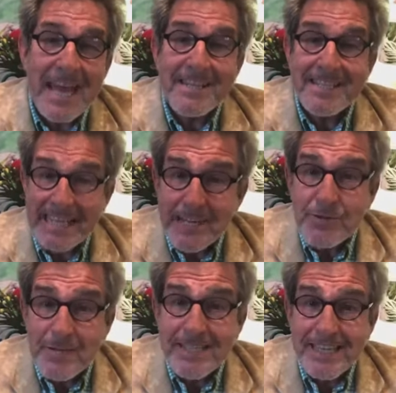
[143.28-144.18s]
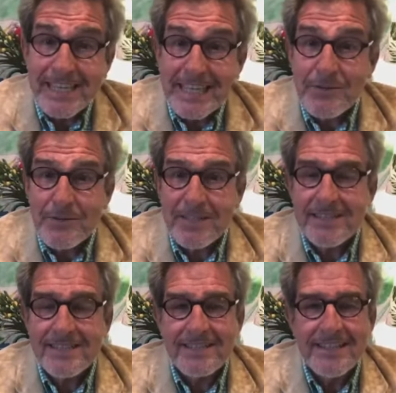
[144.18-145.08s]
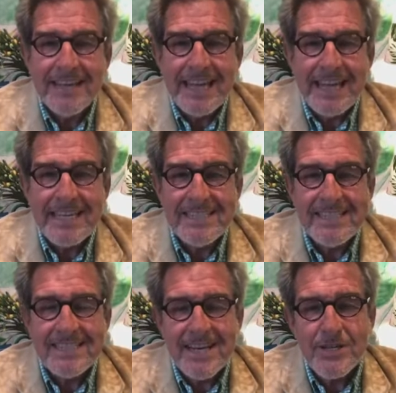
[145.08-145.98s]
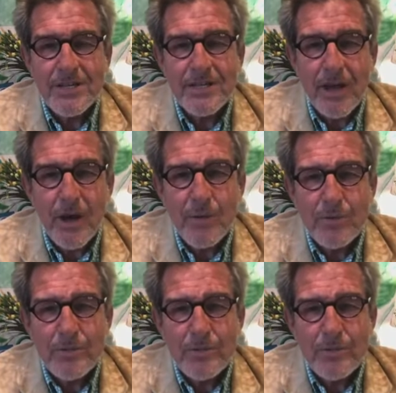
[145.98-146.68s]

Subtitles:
that intrinsic interest in such an